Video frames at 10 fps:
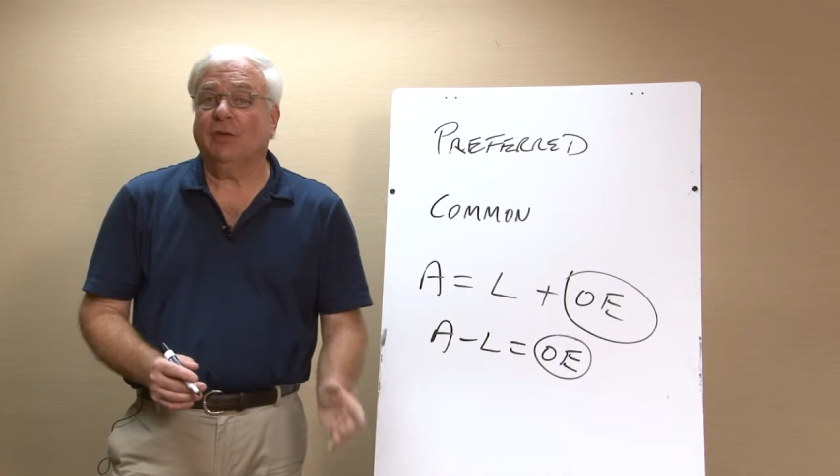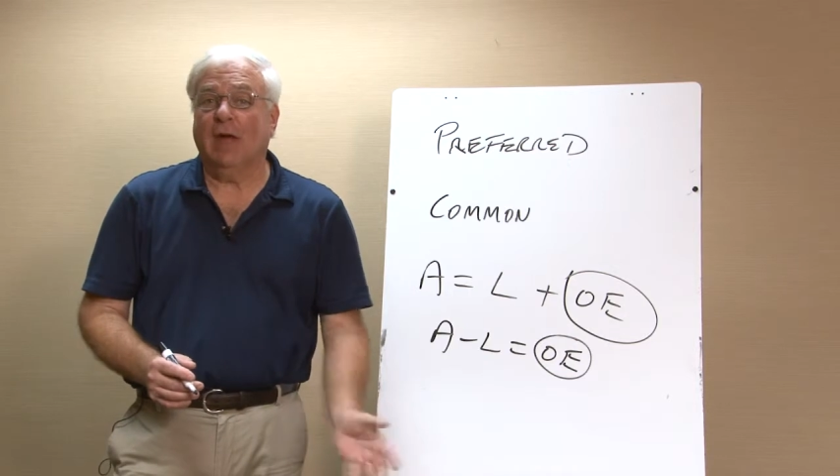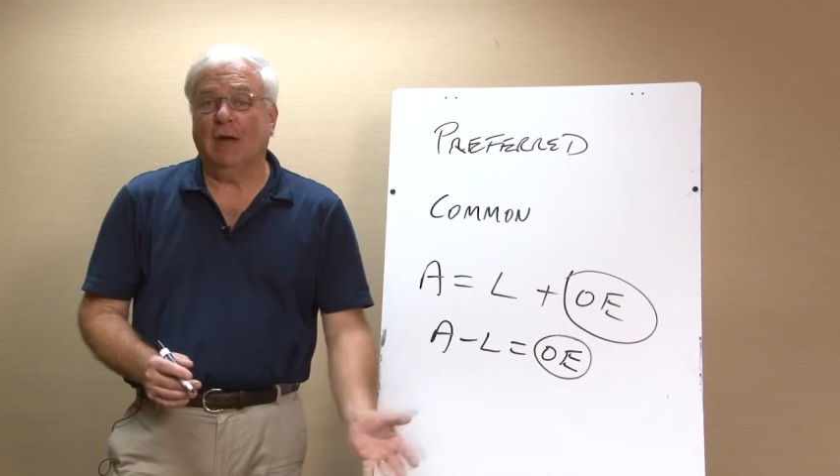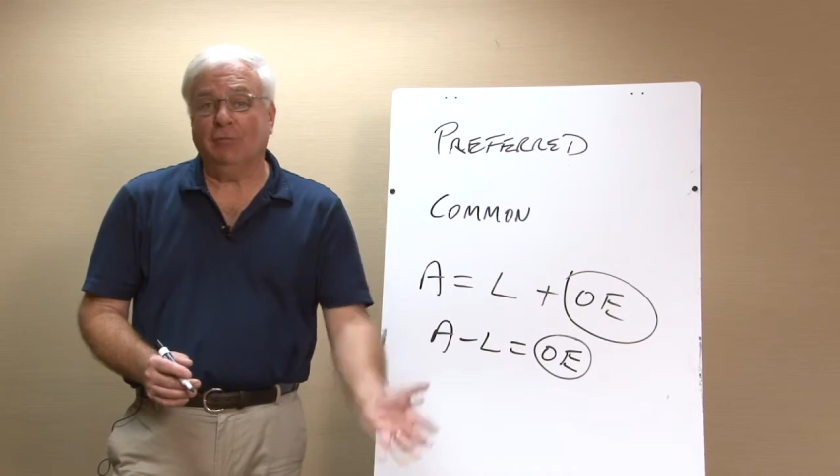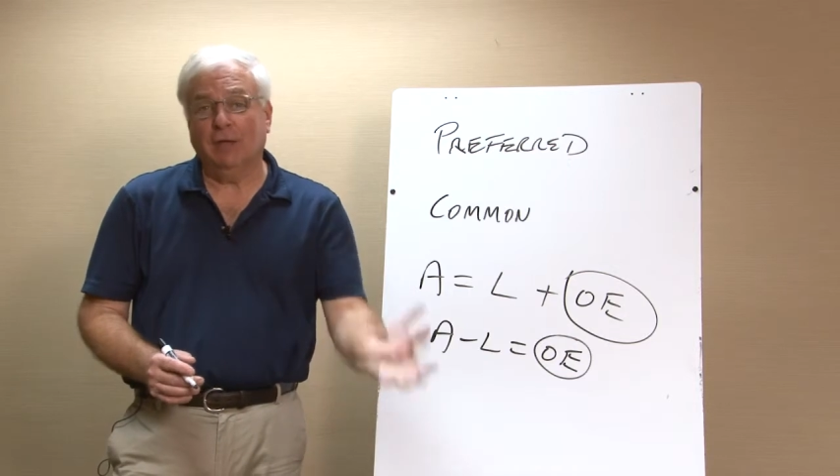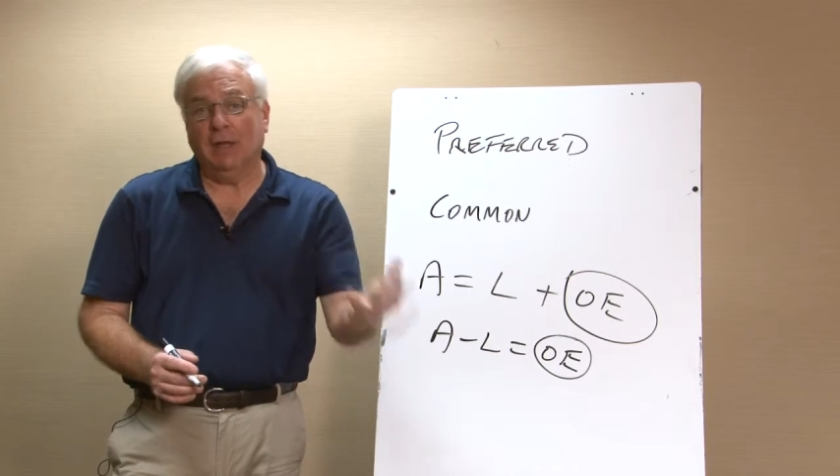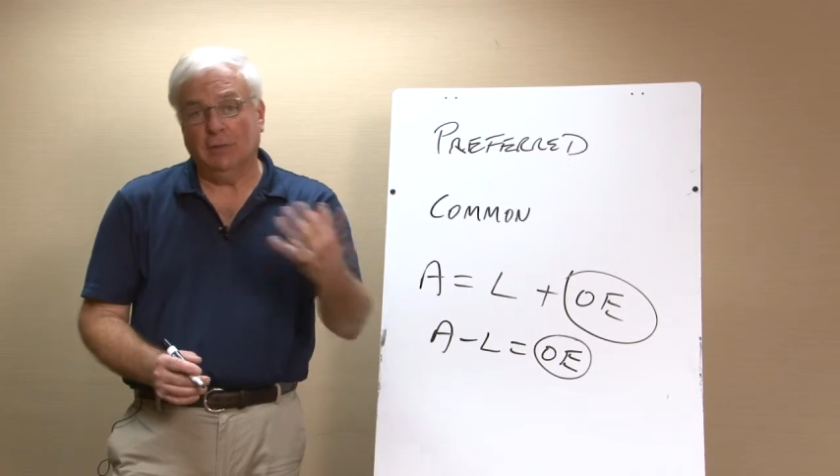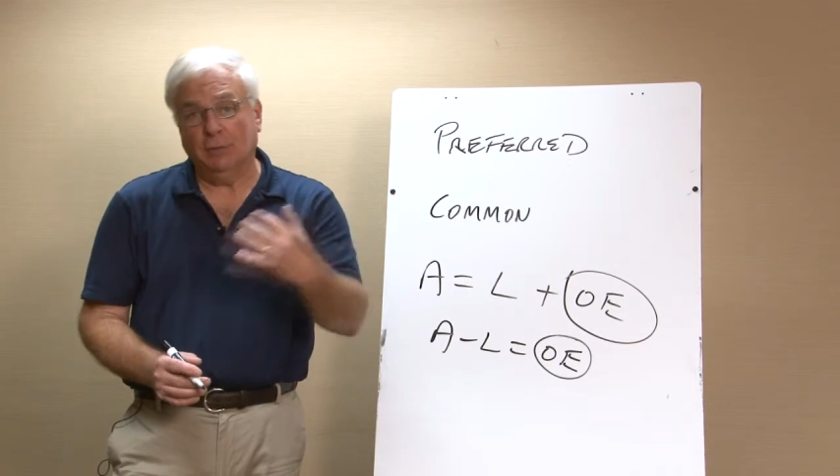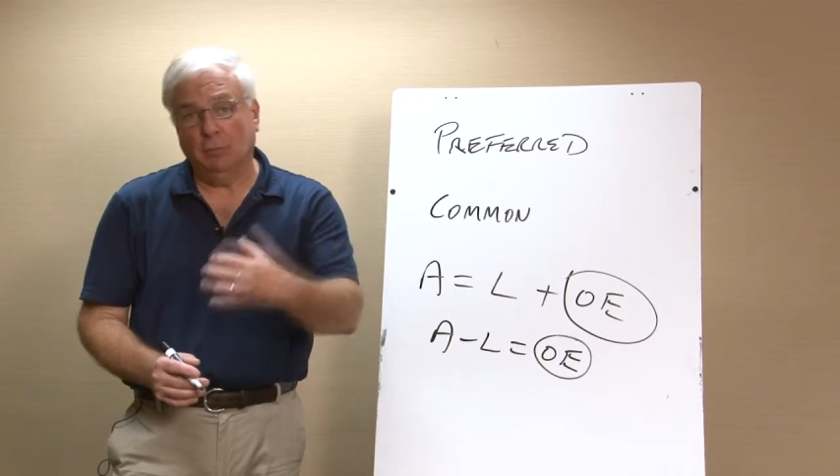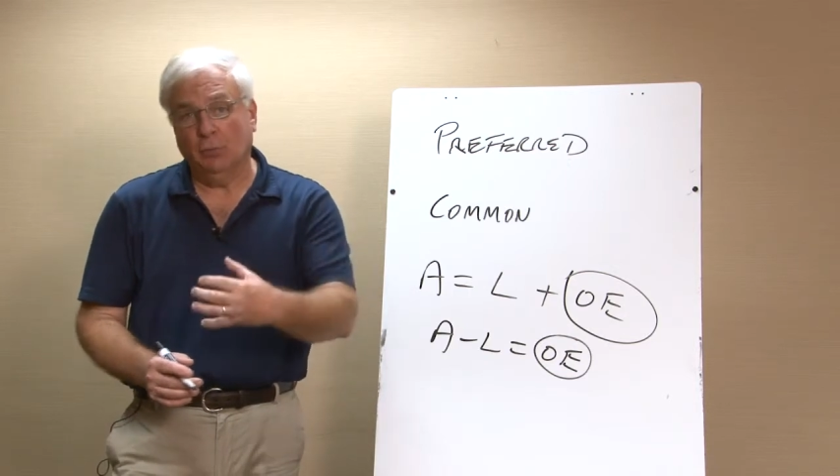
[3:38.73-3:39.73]
They have to
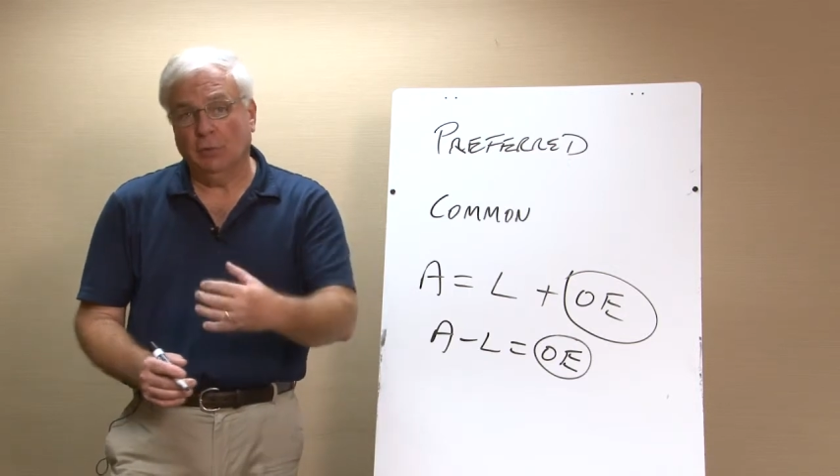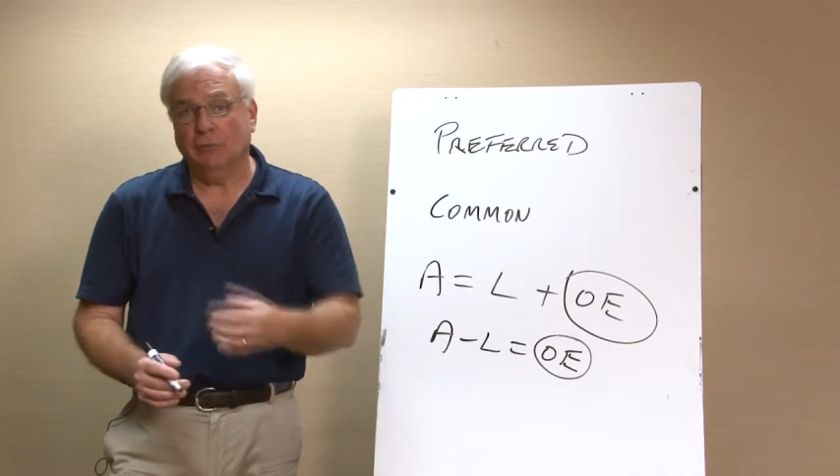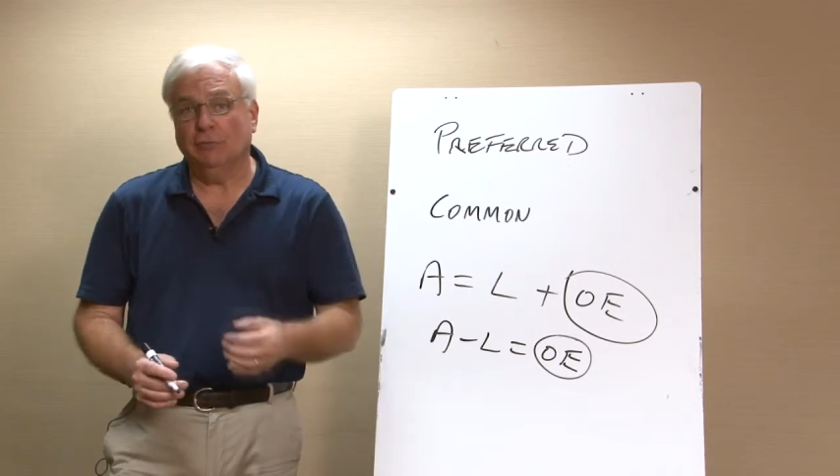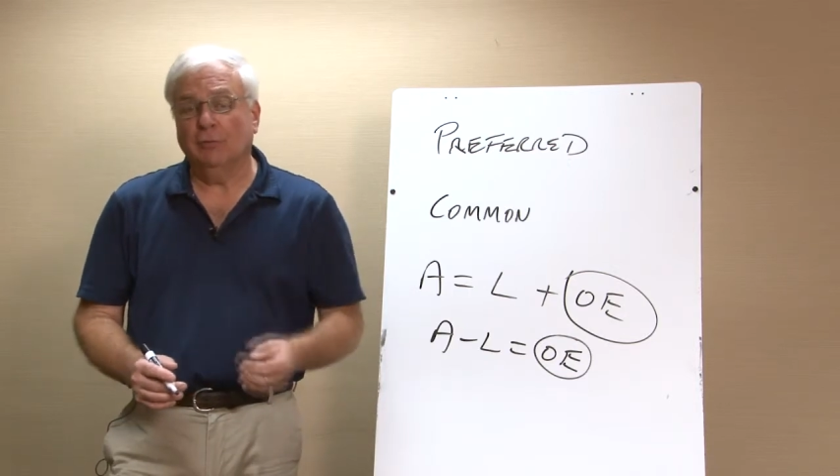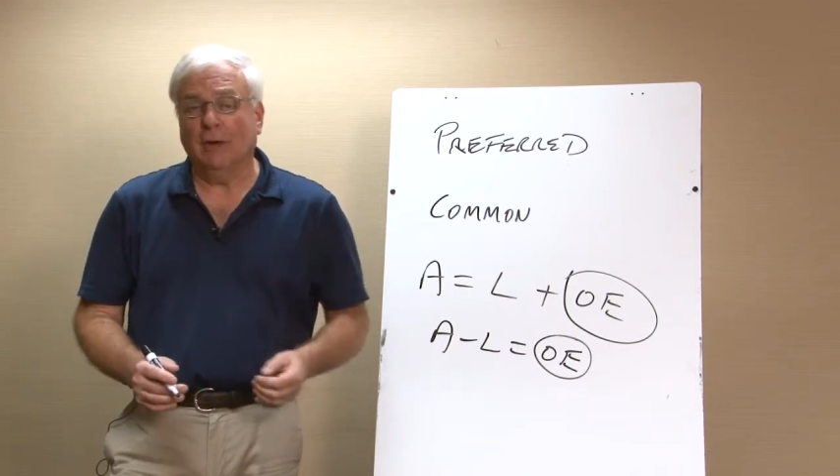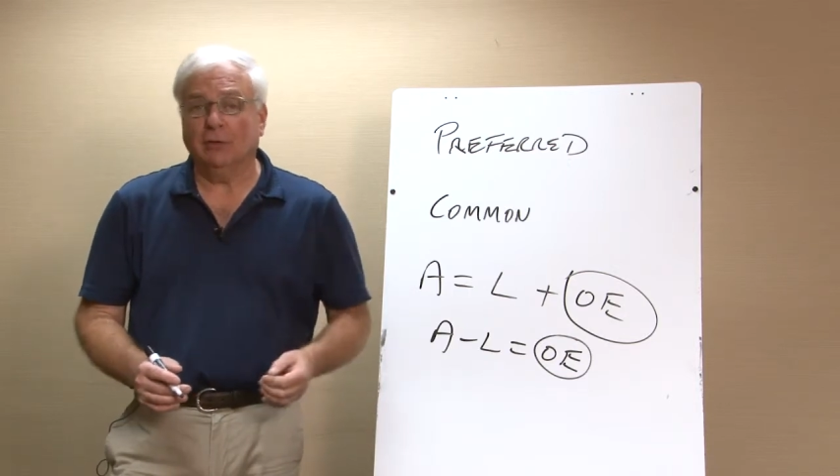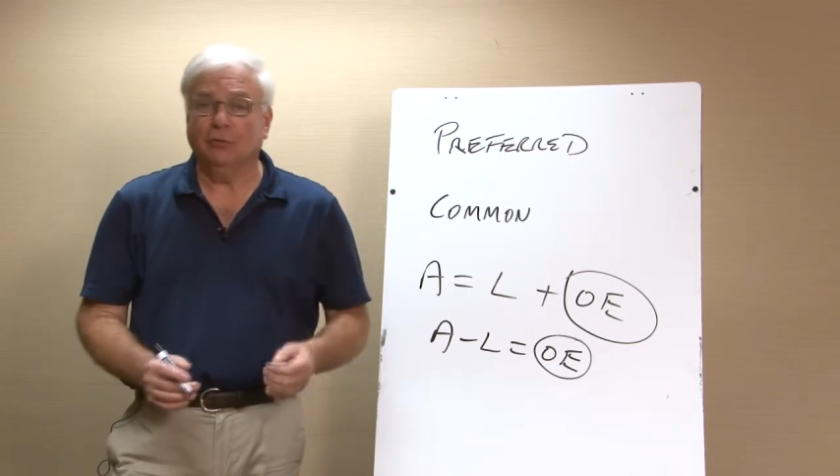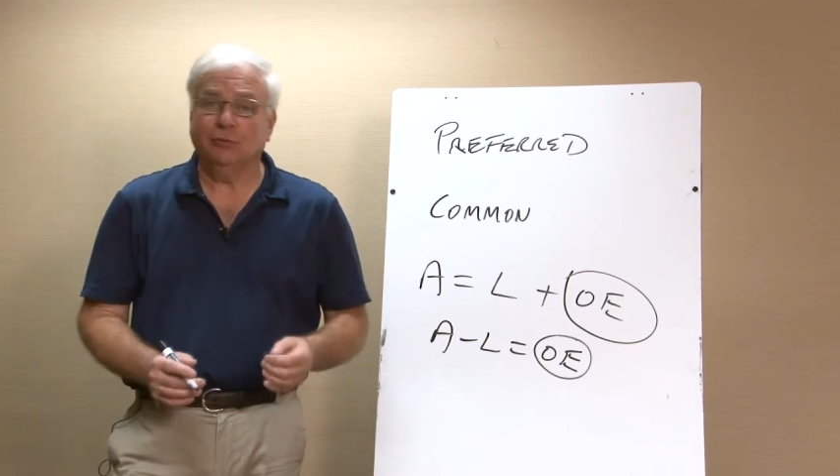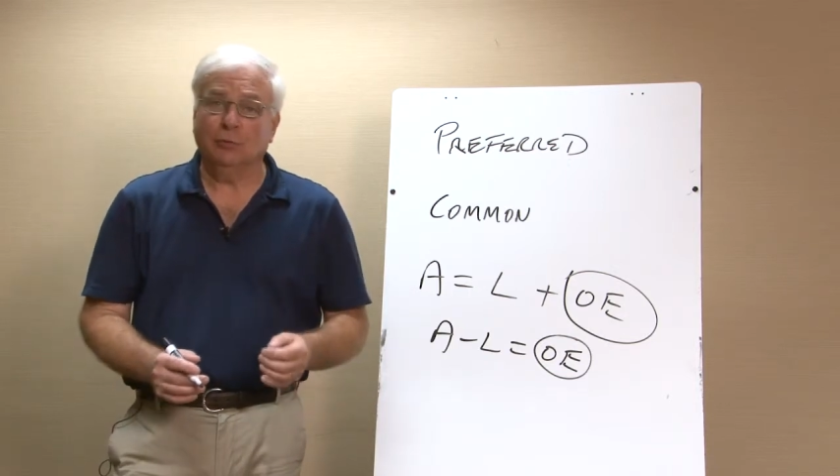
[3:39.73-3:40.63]
get the board of directors